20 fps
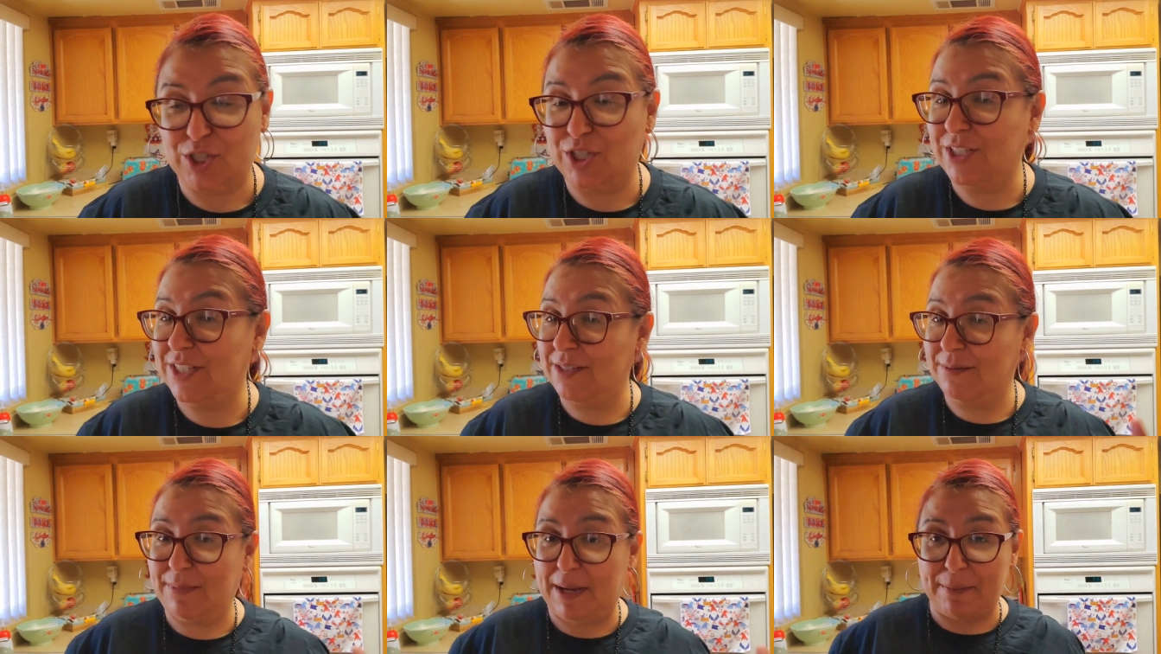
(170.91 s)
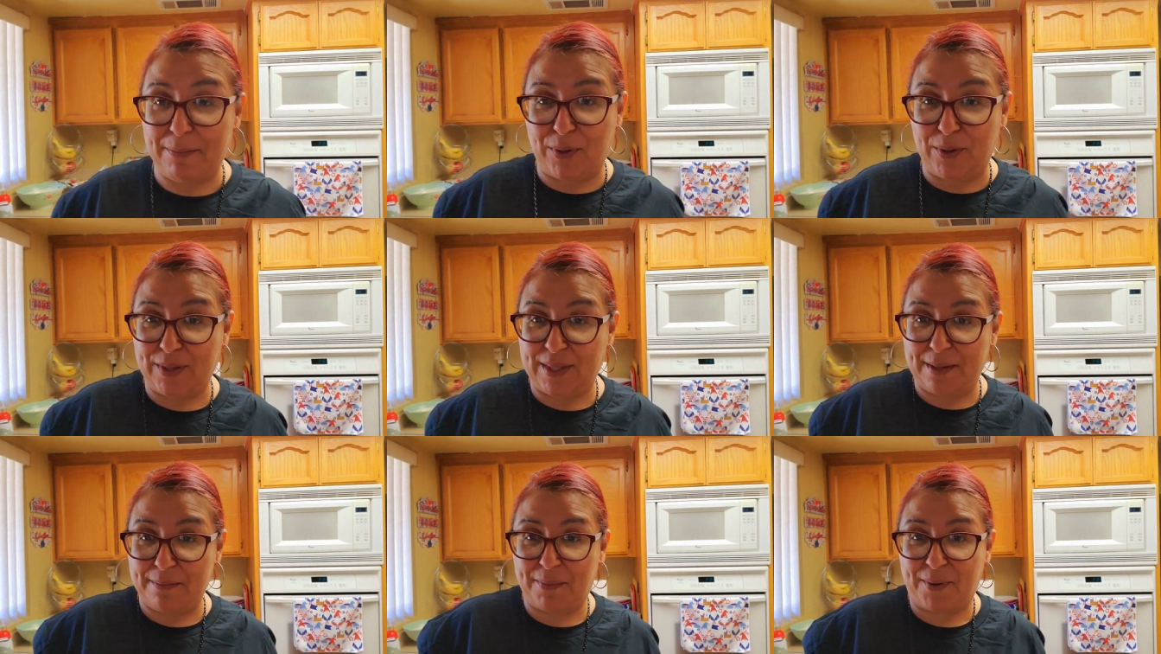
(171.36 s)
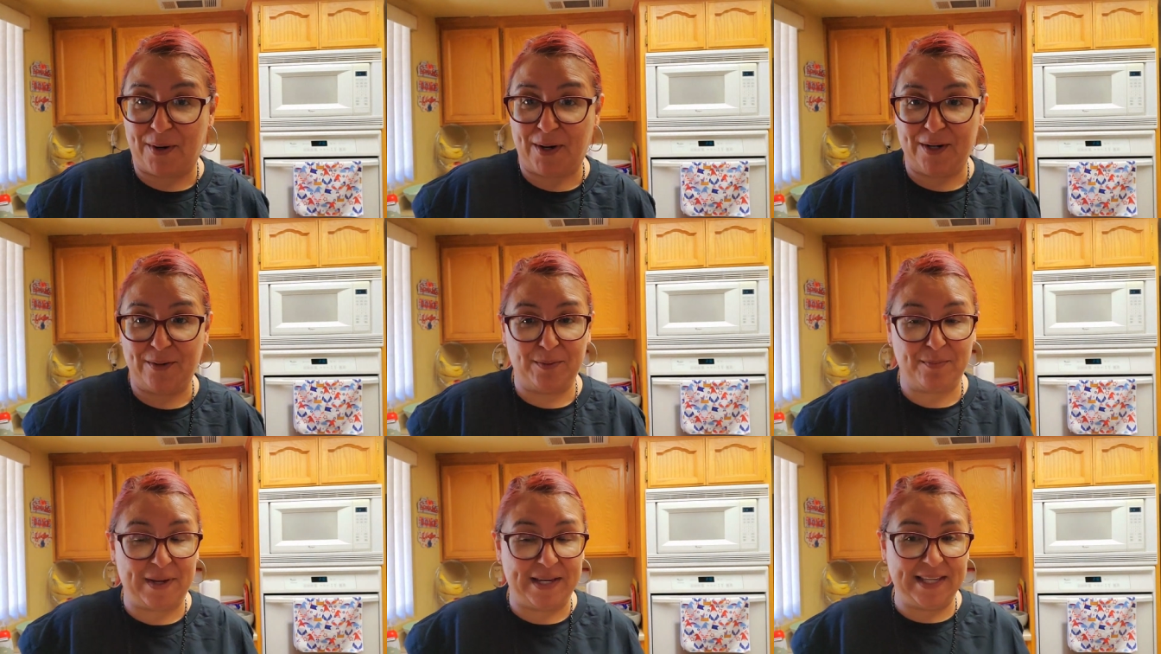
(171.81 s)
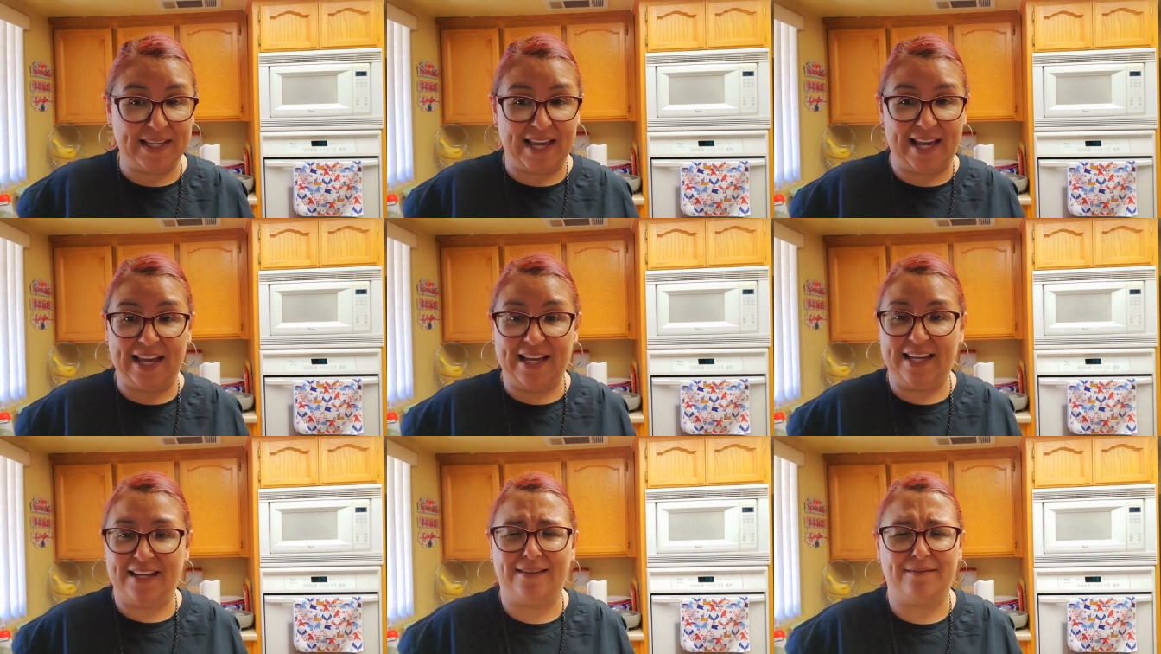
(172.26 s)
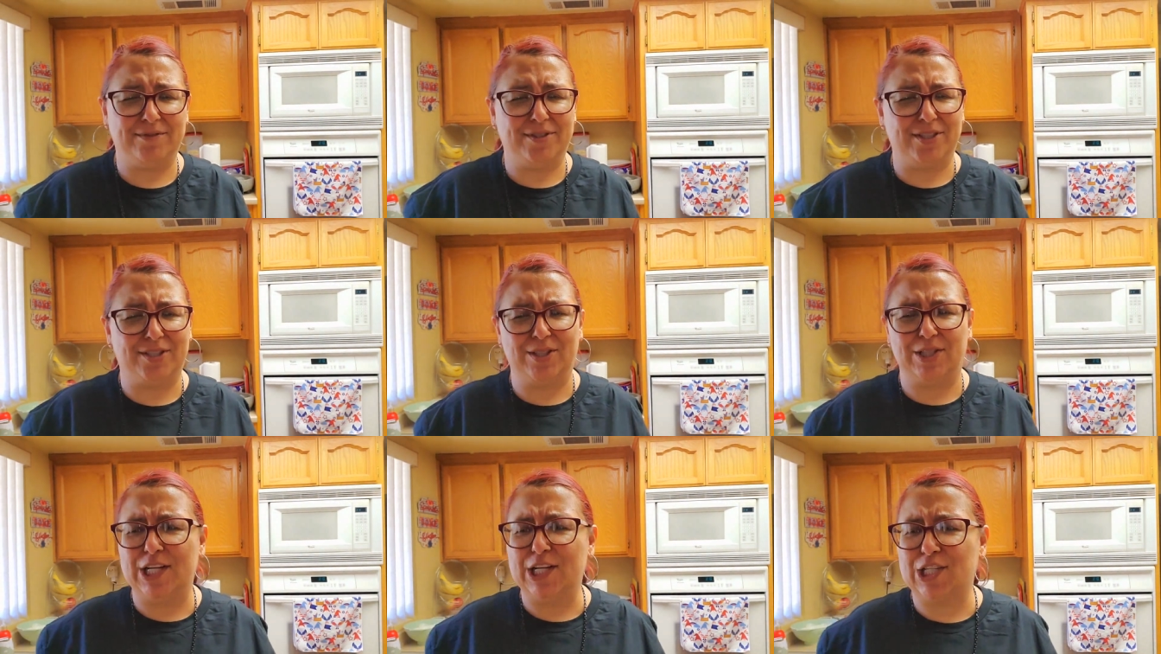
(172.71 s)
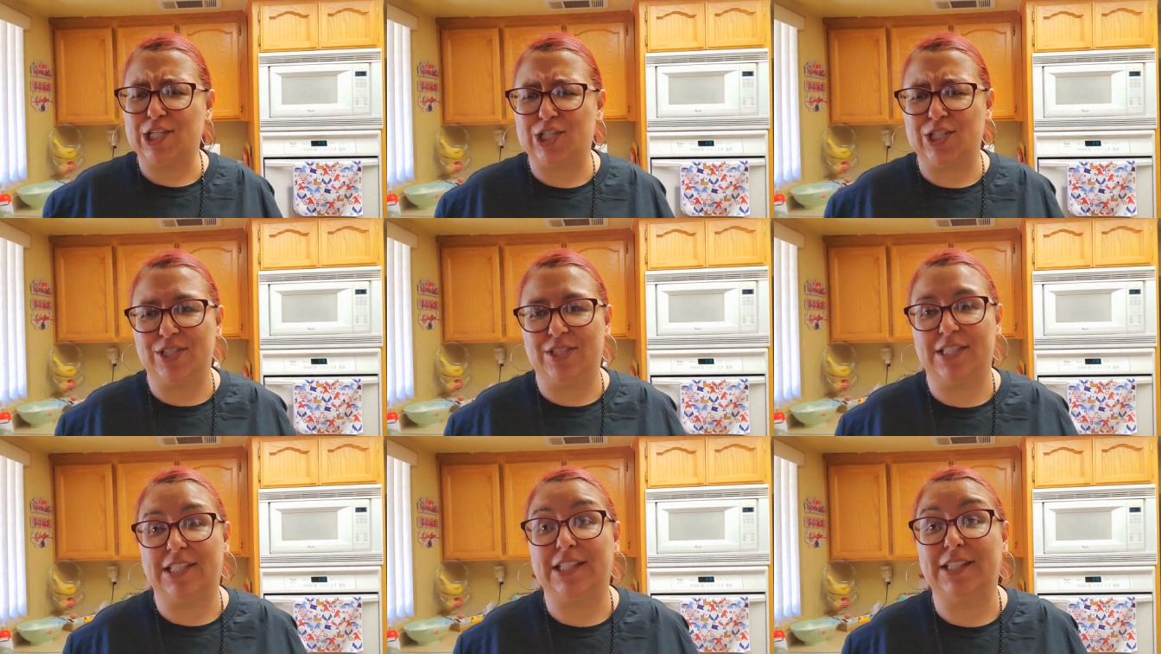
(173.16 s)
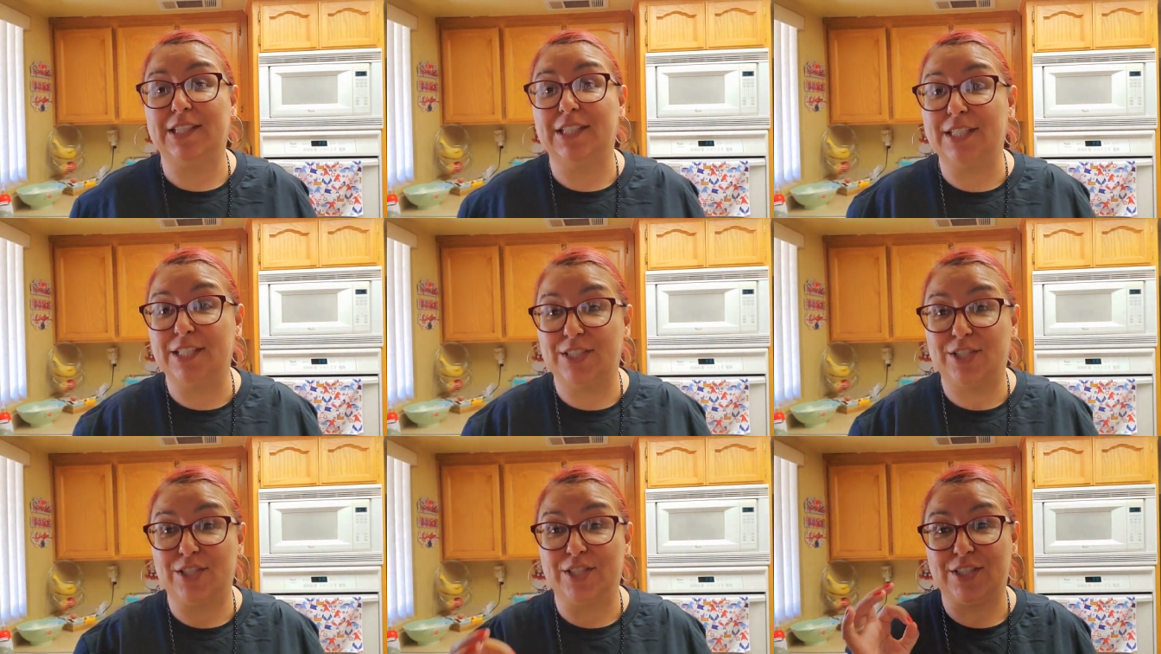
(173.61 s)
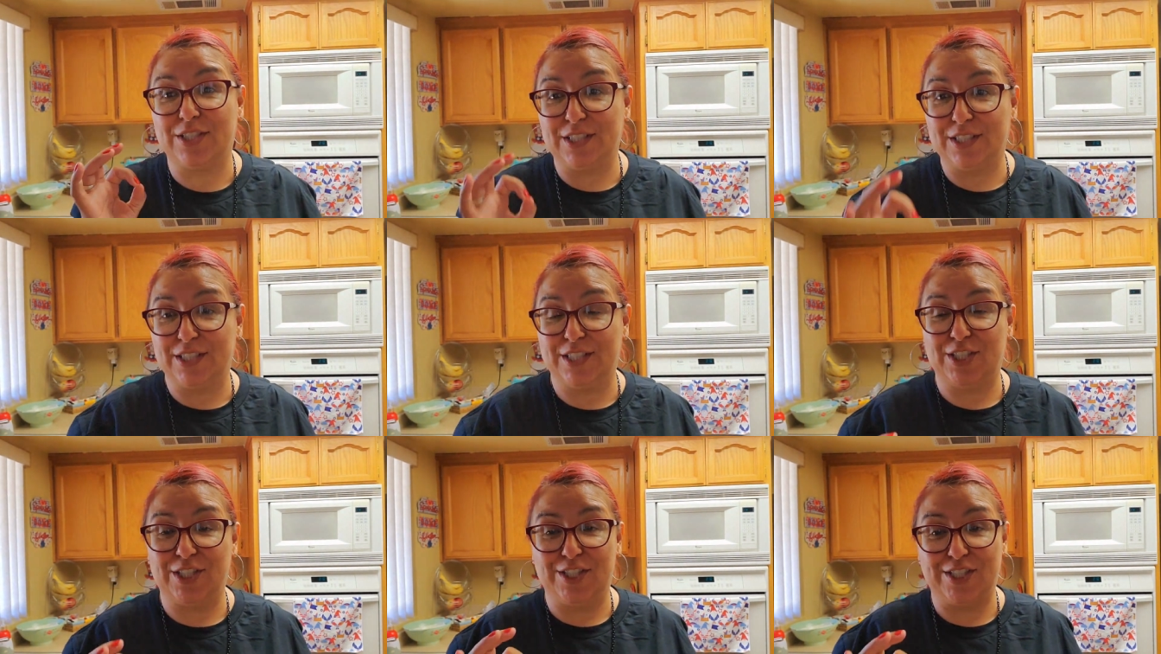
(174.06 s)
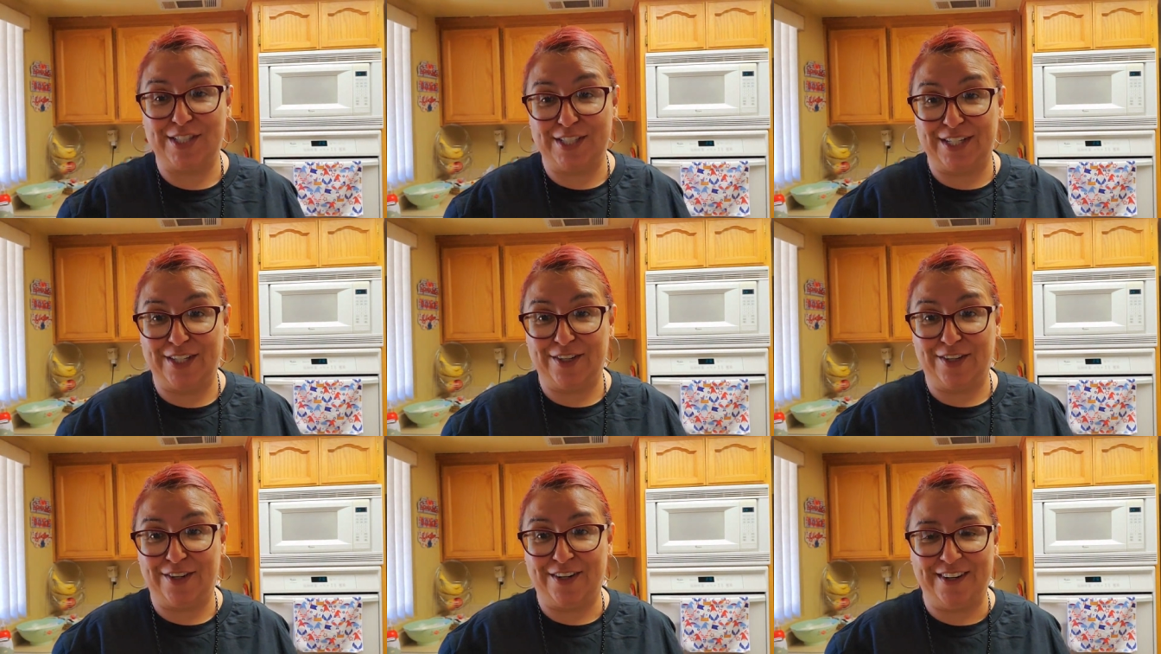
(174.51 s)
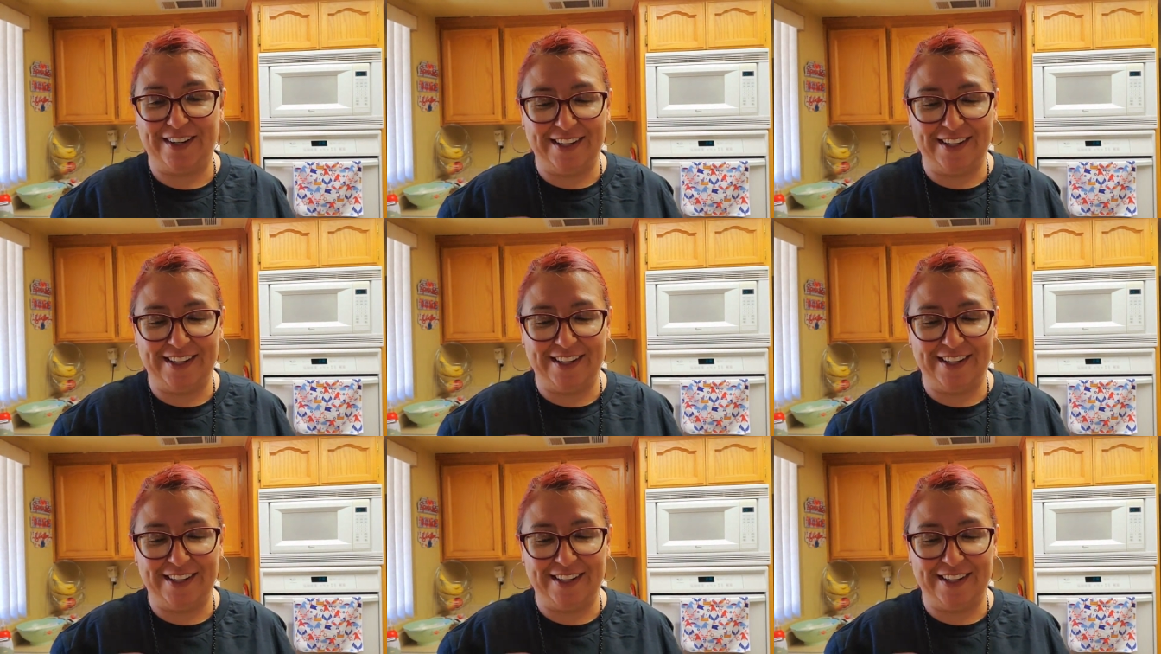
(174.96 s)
she did my birthday party with my cake and a delicious, delicious, delicious dinner.